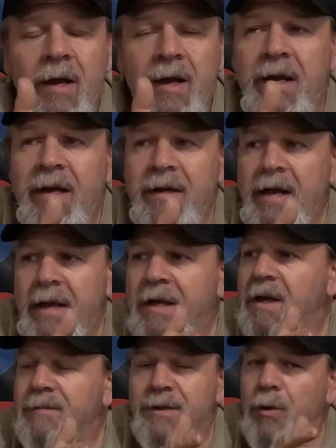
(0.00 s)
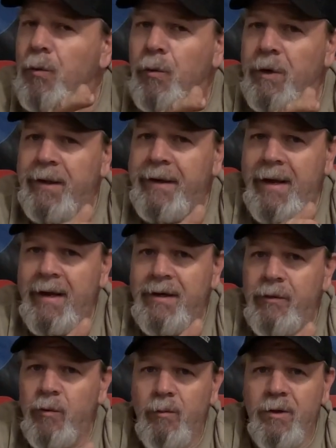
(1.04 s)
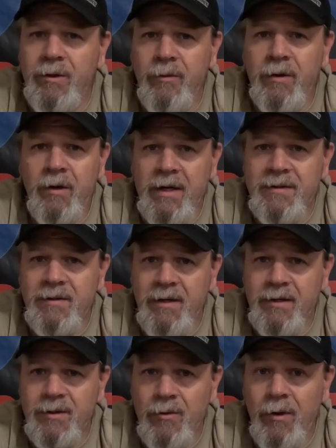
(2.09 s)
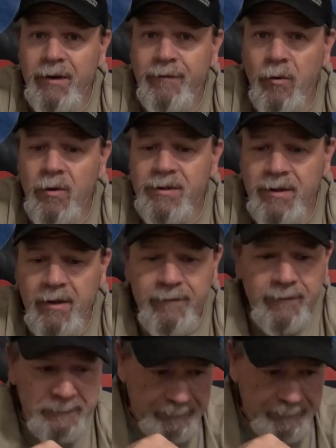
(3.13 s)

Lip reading: and it comes in really handy when we're doing our SCX24 stuff.